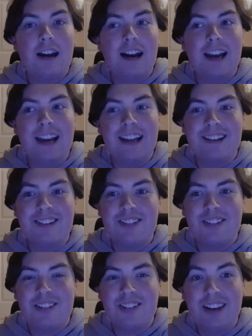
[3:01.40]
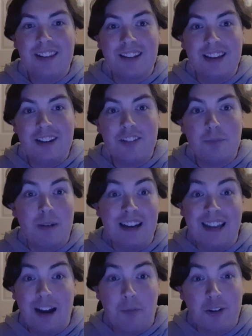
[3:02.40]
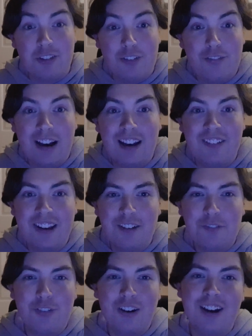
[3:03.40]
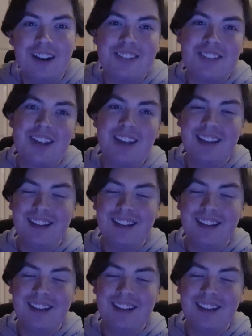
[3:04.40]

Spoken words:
And to say the least, my dad wasn't a fan of it at first,